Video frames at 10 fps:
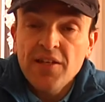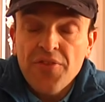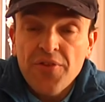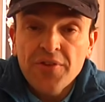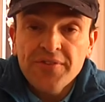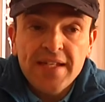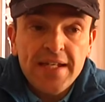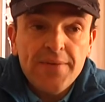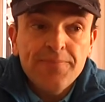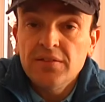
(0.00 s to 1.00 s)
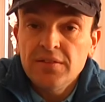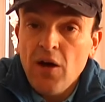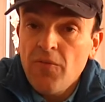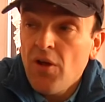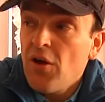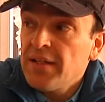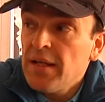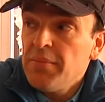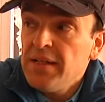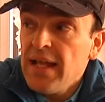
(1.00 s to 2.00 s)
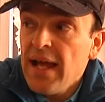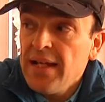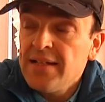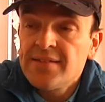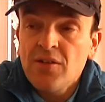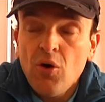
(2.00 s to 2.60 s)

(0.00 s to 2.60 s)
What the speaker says: Thursday. Now vlog number 9 is